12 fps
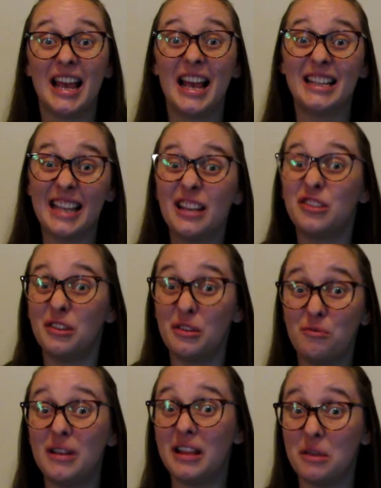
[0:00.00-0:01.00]
is actually
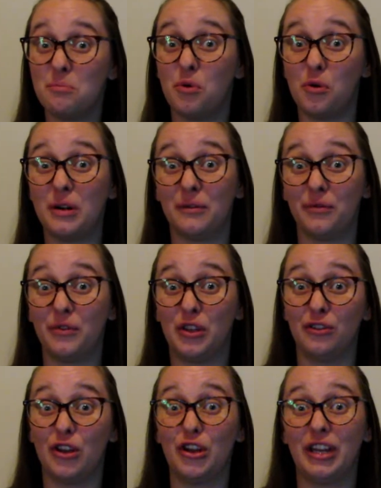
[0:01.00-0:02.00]
really important for your
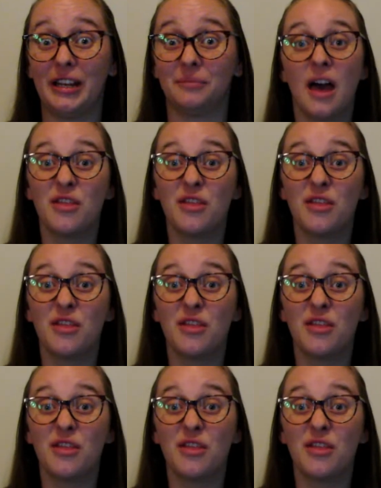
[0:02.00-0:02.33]
learning.